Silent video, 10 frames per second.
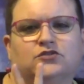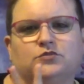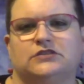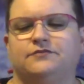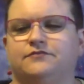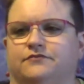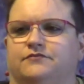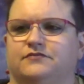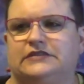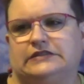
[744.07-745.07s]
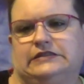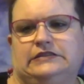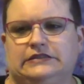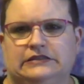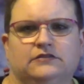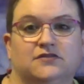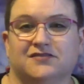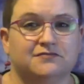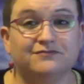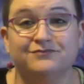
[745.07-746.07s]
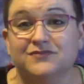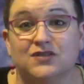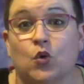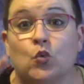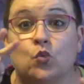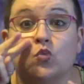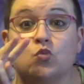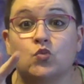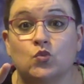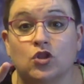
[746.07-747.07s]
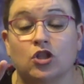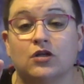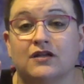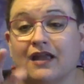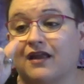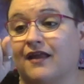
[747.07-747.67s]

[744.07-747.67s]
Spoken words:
it'll say, this is an ASL music interpreted song, da-da-da-da-da.